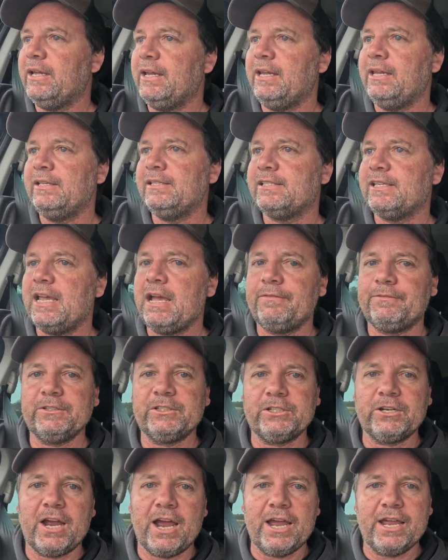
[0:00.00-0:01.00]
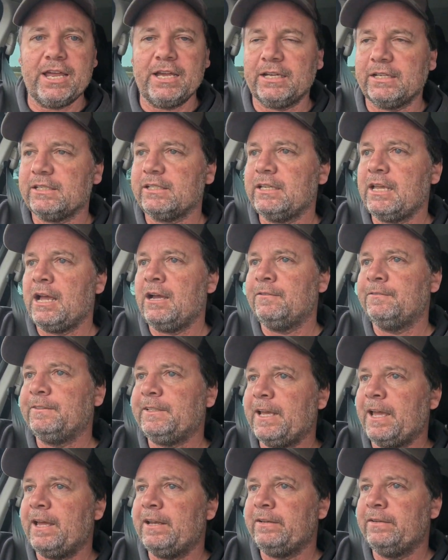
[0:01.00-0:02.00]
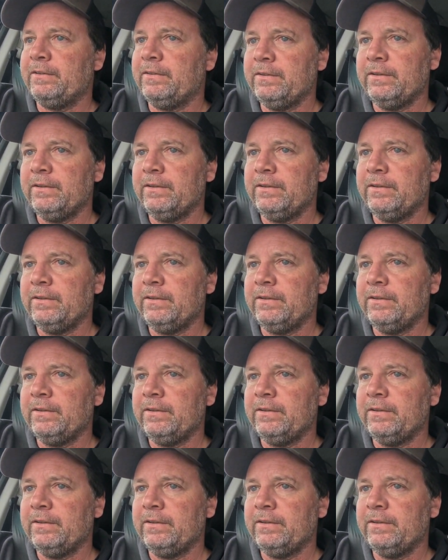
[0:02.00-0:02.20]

in South Australia. So I've done